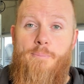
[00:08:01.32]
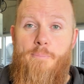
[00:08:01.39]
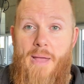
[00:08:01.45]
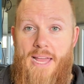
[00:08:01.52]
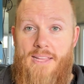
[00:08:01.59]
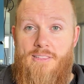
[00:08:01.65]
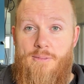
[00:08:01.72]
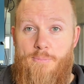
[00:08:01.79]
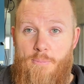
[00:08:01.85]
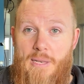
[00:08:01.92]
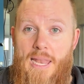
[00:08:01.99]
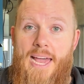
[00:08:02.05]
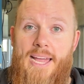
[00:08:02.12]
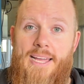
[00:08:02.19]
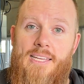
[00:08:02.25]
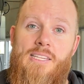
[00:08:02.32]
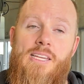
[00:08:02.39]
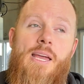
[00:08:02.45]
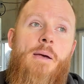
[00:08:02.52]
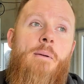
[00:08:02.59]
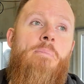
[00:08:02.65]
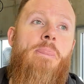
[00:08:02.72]
matte black.
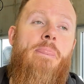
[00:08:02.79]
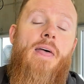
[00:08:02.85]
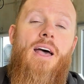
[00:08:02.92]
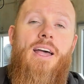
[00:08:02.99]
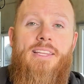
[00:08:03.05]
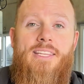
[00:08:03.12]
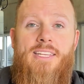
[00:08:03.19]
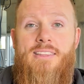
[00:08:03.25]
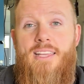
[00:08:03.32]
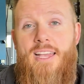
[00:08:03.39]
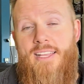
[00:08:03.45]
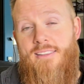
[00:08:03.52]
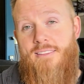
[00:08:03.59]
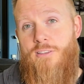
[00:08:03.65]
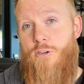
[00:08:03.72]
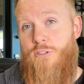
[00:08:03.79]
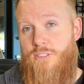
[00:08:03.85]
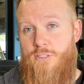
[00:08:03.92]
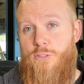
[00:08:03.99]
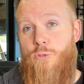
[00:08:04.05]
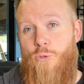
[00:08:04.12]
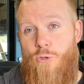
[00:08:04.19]
I did that, or the
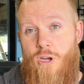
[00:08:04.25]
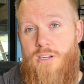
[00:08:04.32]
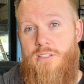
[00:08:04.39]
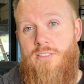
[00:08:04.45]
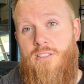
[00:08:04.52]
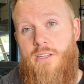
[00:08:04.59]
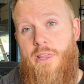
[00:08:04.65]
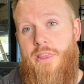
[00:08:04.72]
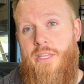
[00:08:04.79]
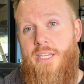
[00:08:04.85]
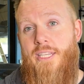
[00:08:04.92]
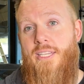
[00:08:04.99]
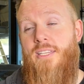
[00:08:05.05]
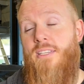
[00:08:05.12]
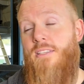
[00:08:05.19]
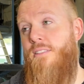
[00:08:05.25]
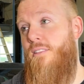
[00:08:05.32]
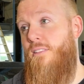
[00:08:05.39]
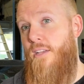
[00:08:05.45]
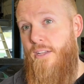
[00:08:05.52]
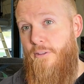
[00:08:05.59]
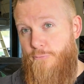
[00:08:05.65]
two-color thing.
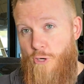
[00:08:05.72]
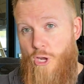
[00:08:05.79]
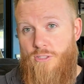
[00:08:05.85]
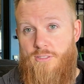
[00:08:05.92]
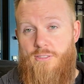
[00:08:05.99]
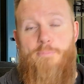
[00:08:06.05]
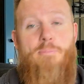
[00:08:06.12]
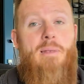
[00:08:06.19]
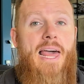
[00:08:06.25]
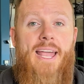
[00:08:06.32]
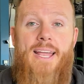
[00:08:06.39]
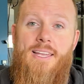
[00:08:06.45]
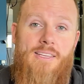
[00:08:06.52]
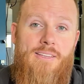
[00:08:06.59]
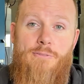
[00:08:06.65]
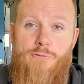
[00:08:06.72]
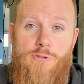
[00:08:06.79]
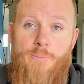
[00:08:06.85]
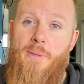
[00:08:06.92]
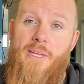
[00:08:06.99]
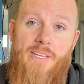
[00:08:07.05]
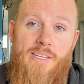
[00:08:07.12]
The front black for
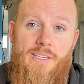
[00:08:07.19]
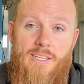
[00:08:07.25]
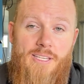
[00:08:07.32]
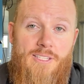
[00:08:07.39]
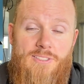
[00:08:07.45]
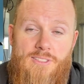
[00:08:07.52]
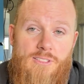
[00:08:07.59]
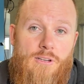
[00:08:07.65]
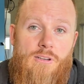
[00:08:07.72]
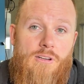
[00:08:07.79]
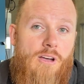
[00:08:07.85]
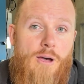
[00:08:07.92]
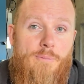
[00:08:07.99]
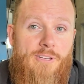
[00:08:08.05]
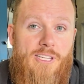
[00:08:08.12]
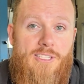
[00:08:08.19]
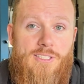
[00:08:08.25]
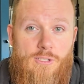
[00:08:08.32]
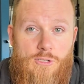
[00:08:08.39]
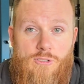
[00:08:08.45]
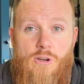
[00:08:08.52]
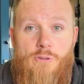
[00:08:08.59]
me is obvious,
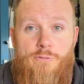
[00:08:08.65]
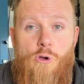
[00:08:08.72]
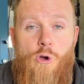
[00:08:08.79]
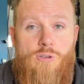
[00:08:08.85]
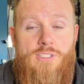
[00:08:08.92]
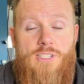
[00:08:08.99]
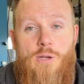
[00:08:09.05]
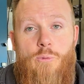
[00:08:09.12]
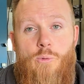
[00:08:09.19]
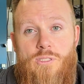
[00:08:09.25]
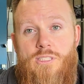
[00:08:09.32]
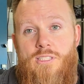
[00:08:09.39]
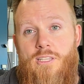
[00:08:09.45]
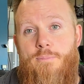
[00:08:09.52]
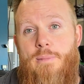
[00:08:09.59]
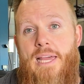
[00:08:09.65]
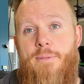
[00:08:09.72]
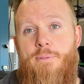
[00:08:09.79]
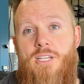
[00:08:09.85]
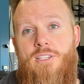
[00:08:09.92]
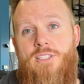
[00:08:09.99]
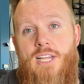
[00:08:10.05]
or of course I wanted it black
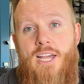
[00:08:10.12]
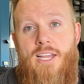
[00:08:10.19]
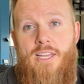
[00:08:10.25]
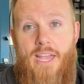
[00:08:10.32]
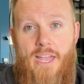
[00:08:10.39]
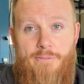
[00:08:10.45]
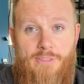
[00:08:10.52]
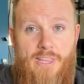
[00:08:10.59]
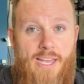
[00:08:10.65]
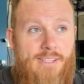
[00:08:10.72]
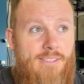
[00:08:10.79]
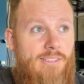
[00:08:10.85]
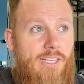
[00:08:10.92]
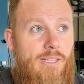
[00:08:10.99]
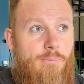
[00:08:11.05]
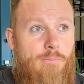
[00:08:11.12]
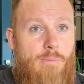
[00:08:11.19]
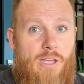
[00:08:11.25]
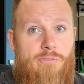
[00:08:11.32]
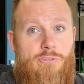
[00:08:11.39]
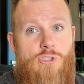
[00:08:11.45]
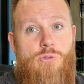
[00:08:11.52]
because I have that in
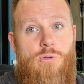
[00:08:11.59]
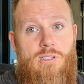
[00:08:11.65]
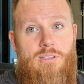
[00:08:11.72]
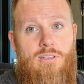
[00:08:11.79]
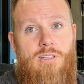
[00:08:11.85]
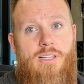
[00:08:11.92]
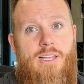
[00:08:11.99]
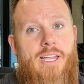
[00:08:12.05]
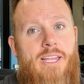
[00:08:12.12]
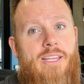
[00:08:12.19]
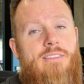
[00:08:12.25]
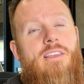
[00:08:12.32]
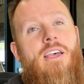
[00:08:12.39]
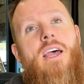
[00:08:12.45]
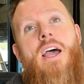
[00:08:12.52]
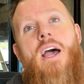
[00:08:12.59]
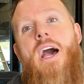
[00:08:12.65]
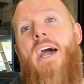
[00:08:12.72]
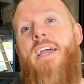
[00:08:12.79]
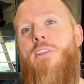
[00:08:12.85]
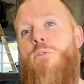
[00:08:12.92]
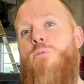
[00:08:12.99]
my visual, and
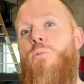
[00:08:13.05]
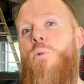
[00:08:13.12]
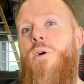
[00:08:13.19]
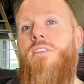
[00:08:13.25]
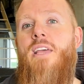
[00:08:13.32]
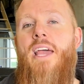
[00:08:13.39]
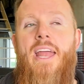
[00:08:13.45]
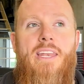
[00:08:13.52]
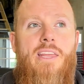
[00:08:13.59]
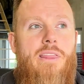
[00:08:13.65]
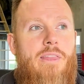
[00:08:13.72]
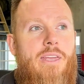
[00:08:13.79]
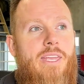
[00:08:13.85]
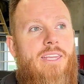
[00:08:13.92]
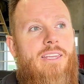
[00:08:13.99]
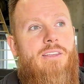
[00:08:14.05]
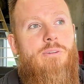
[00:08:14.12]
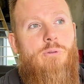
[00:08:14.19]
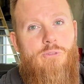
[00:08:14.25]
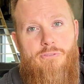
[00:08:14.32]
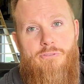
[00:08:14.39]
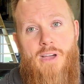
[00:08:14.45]
I don't want anything
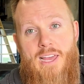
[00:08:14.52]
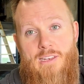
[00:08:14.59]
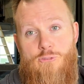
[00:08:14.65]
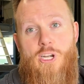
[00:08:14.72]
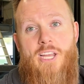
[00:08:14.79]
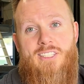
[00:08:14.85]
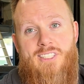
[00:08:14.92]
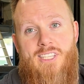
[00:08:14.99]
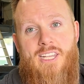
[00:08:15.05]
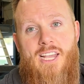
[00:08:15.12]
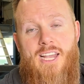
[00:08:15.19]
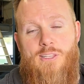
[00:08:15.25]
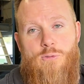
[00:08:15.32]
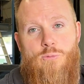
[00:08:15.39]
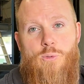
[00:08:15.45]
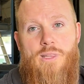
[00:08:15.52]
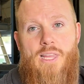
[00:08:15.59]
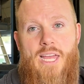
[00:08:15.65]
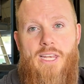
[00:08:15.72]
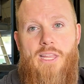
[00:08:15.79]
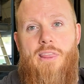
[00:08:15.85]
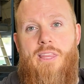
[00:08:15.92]
while racing, I don't want
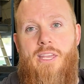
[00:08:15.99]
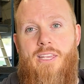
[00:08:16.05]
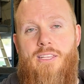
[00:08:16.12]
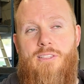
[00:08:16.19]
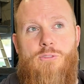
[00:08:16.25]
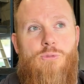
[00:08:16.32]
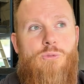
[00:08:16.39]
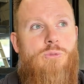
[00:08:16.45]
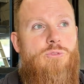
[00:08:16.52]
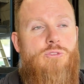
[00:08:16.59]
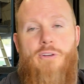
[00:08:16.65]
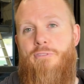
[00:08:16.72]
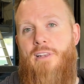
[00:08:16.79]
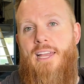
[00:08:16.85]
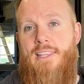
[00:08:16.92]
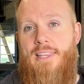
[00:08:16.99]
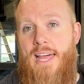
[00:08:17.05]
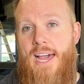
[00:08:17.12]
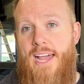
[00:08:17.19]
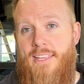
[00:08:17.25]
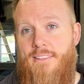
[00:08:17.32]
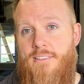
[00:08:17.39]
anything to reflect
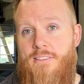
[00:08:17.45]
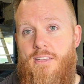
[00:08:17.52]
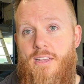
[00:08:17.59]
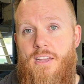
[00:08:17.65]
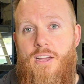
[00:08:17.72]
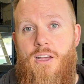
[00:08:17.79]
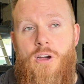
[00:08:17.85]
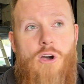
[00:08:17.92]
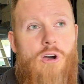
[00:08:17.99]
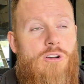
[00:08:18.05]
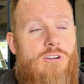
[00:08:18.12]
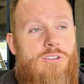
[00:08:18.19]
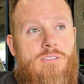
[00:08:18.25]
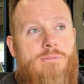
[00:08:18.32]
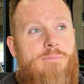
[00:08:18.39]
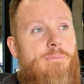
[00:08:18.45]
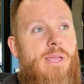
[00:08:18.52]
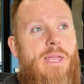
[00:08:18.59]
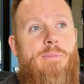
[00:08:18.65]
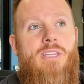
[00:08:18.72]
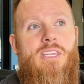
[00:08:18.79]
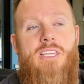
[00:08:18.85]
light or
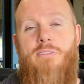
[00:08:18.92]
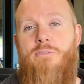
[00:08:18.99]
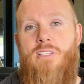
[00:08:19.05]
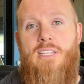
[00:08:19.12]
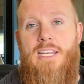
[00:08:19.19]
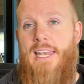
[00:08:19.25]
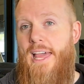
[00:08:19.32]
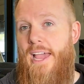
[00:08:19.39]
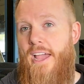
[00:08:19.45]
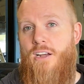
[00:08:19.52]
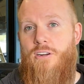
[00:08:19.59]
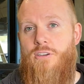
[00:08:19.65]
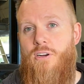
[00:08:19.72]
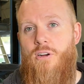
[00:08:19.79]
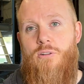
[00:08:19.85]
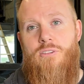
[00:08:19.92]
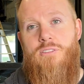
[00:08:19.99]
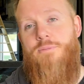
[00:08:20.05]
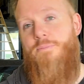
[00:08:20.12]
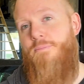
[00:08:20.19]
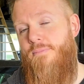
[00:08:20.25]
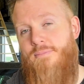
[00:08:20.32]
maybe even glare,
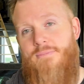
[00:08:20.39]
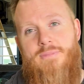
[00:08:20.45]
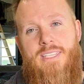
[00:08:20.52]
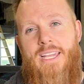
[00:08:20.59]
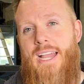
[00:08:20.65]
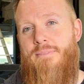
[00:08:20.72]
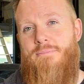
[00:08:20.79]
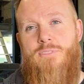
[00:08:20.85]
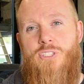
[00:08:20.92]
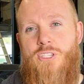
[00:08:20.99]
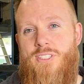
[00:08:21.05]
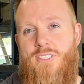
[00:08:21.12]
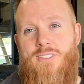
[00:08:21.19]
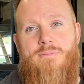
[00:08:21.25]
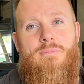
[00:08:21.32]
or yeah, just